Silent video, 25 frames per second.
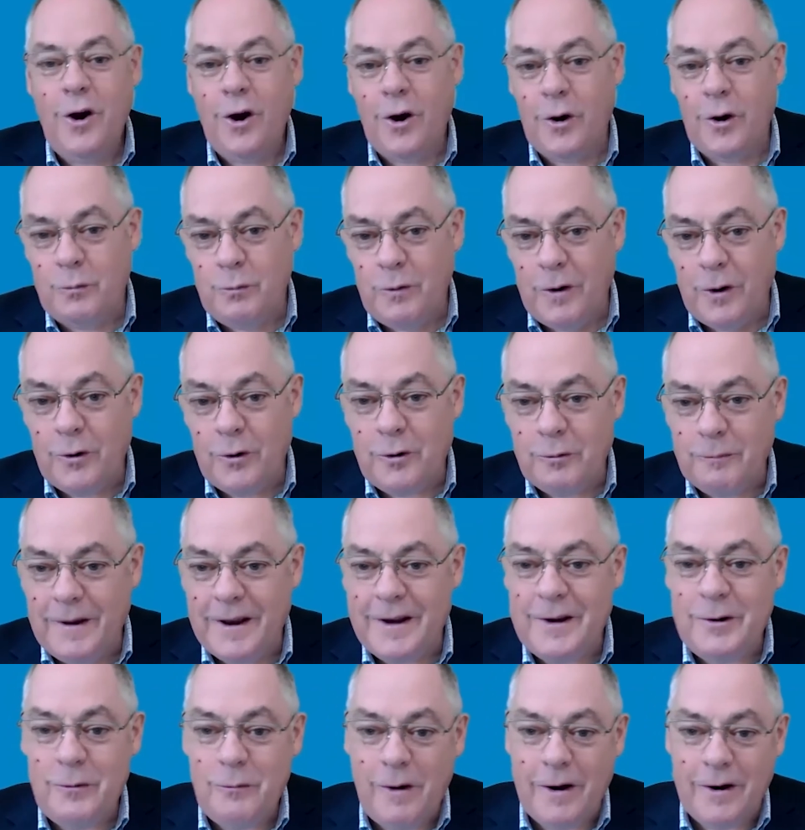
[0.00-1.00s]
I'd welcome
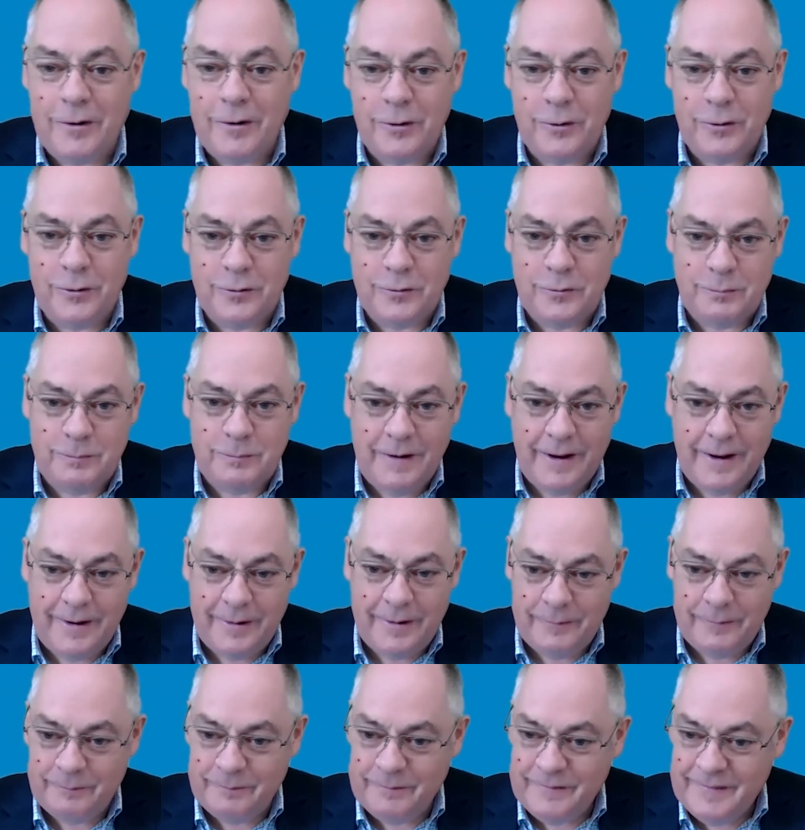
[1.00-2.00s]
anyone who's
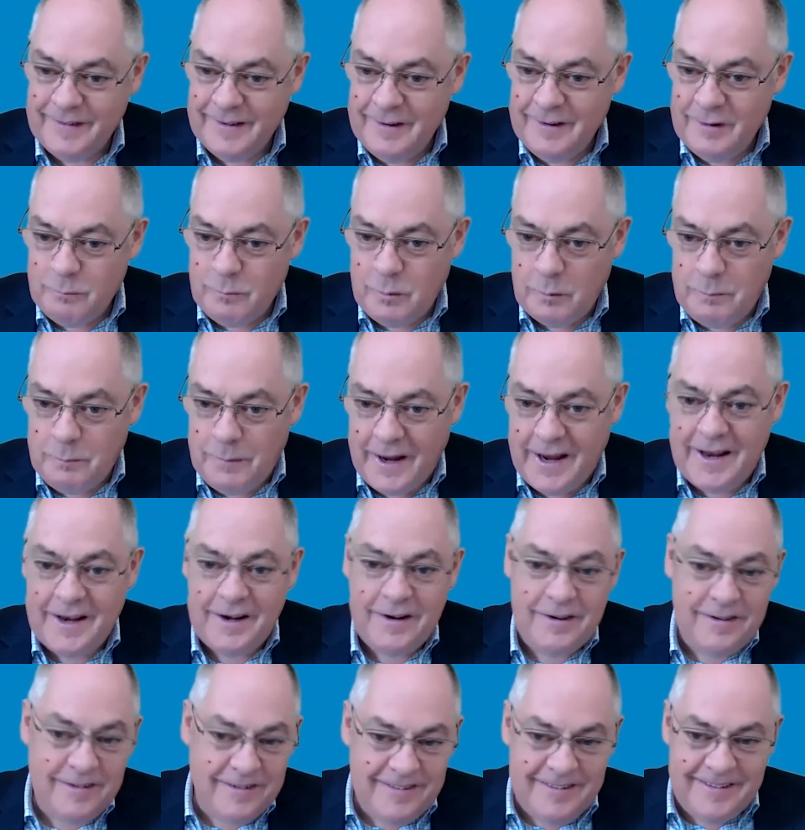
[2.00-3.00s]

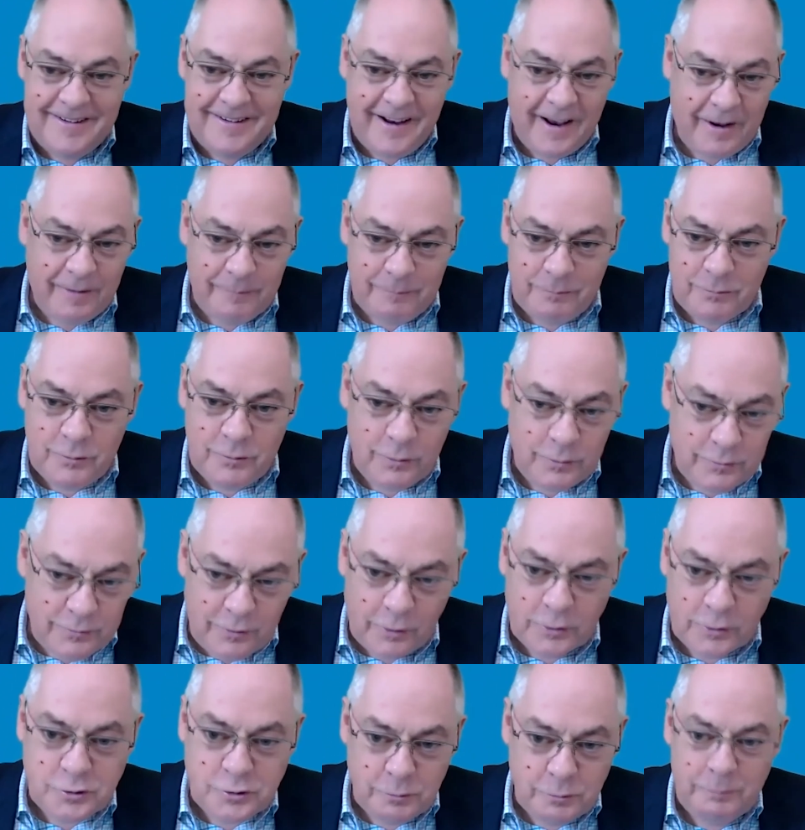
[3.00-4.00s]
prepared through
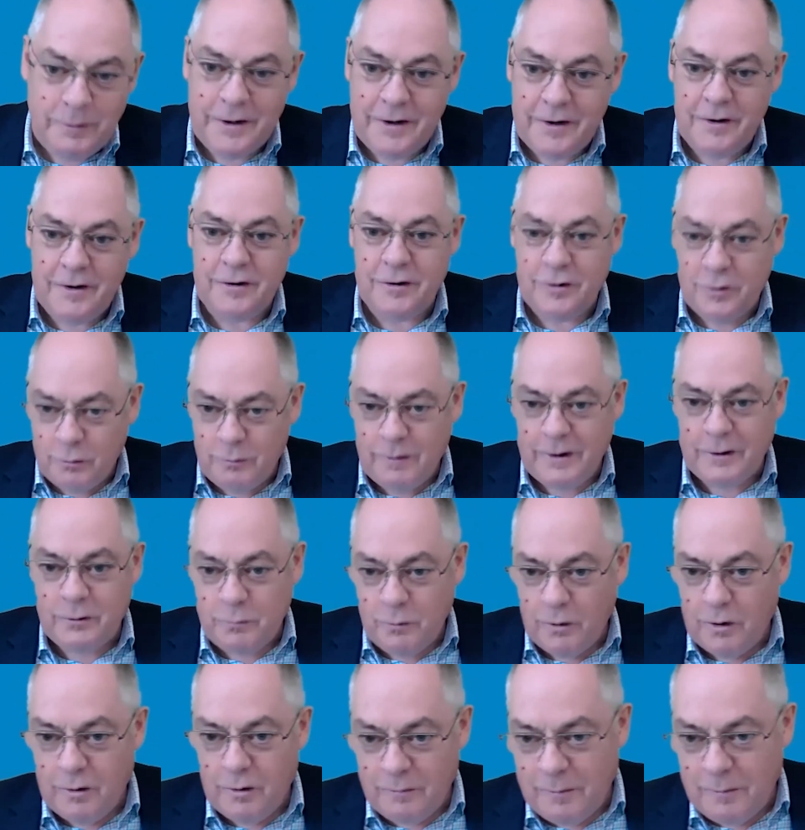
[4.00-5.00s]
social media to correct
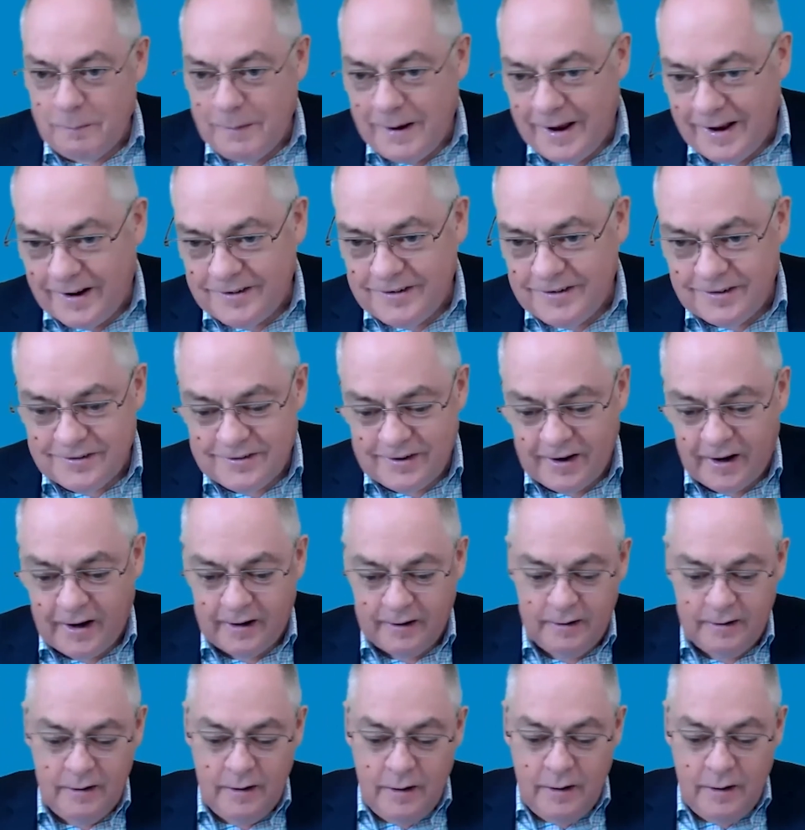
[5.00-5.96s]
what I'm about to say.